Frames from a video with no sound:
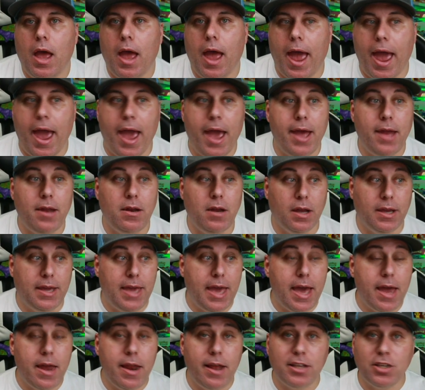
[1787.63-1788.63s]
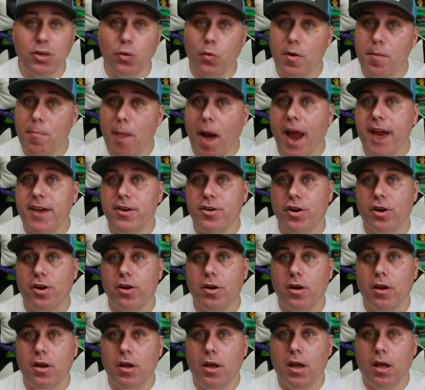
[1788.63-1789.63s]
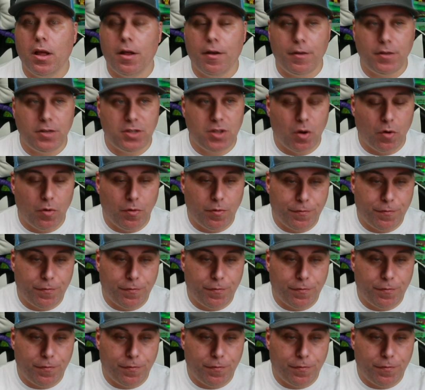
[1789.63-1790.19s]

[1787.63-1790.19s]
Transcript: And again, as a reminder, don't